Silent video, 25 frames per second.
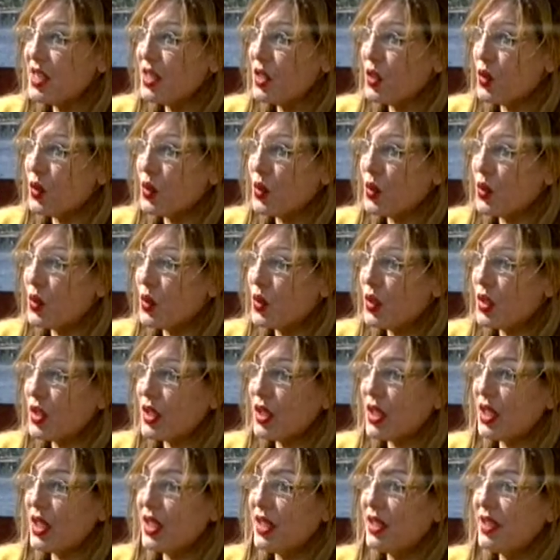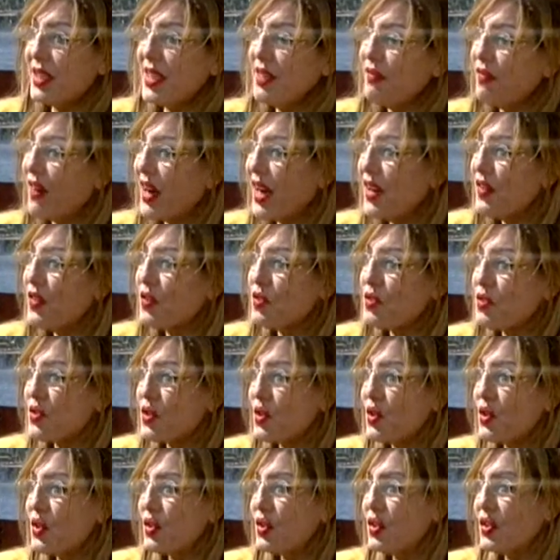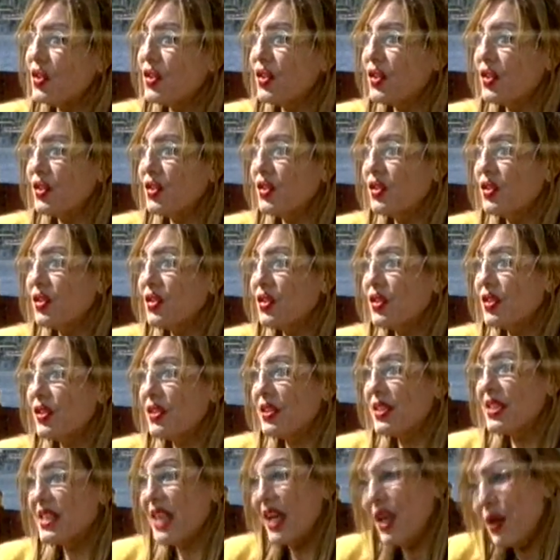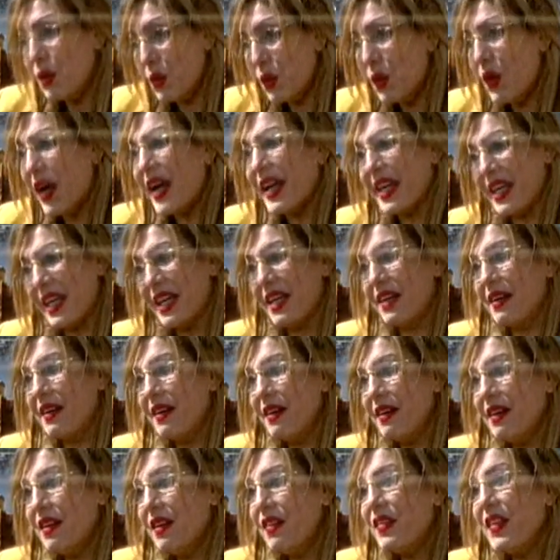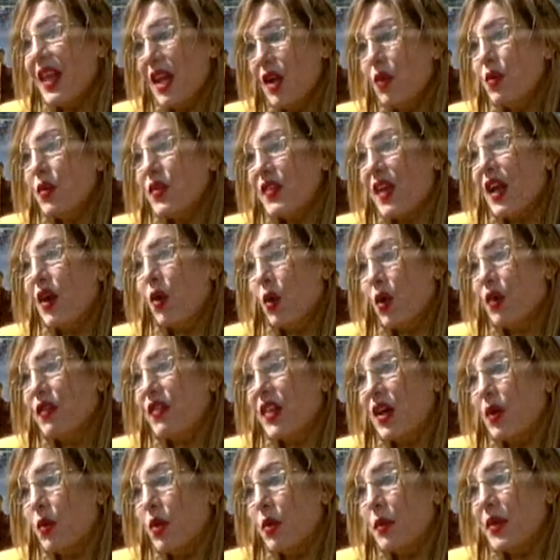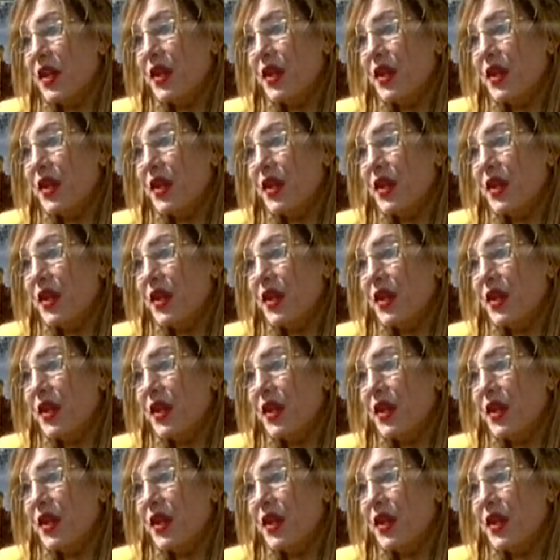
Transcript: or revive the, uh, the law again. Yes, and the law, the law of would